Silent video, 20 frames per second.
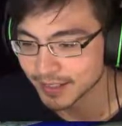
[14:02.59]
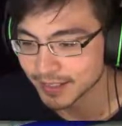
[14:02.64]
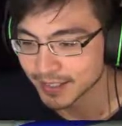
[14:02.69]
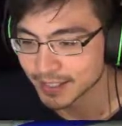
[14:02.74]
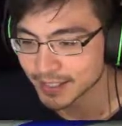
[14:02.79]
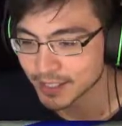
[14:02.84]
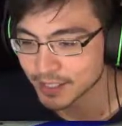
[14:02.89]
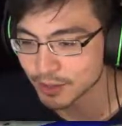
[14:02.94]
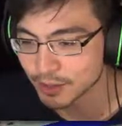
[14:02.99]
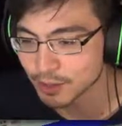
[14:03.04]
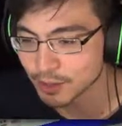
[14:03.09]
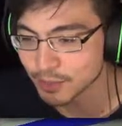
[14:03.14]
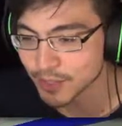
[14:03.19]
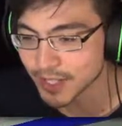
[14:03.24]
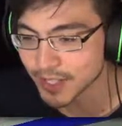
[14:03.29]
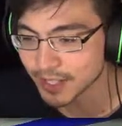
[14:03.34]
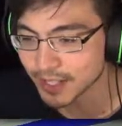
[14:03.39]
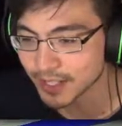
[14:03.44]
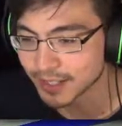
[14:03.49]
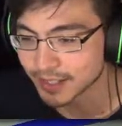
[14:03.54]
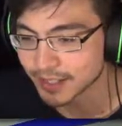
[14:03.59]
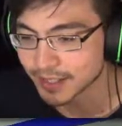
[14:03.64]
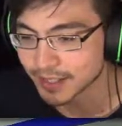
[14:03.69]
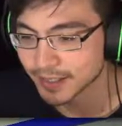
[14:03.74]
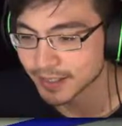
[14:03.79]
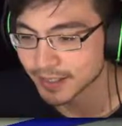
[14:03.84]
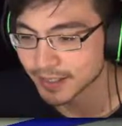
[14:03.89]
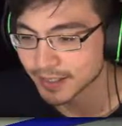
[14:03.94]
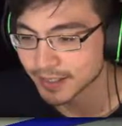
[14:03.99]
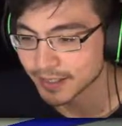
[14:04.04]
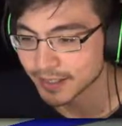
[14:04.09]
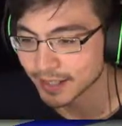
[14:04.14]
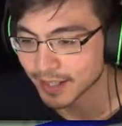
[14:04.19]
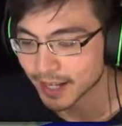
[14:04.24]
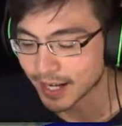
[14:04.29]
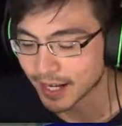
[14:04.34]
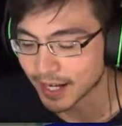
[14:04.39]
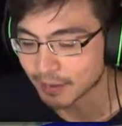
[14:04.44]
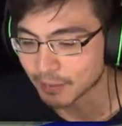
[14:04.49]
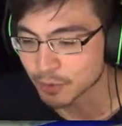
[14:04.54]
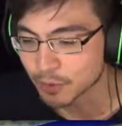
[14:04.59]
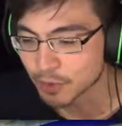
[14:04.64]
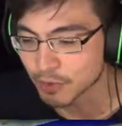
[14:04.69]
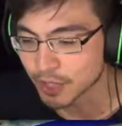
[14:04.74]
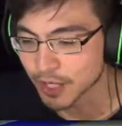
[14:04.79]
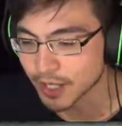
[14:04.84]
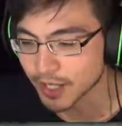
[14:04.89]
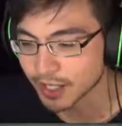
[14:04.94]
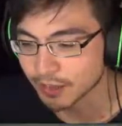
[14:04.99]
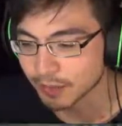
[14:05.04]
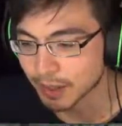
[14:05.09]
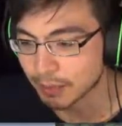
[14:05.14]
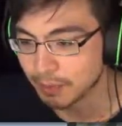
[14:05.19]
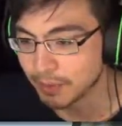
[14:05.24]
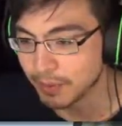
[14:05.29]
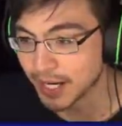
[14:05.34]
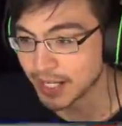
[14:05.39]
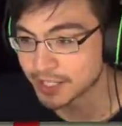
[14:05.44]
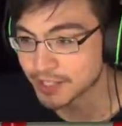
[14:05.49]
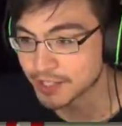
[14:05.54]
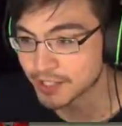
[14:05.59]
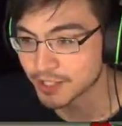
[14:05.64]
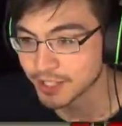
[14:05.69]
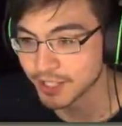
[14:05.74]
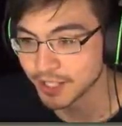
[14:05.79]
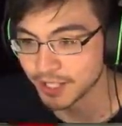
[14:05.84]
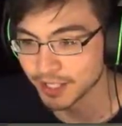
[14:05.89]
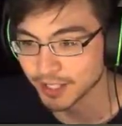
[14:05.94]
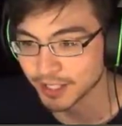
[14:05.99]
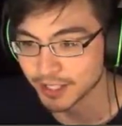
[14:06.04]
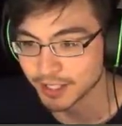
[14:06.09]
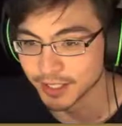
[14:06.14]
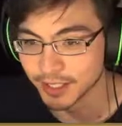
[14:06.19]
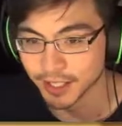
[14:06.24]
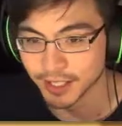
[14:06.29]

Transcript: Excuse me. I am trying my best here.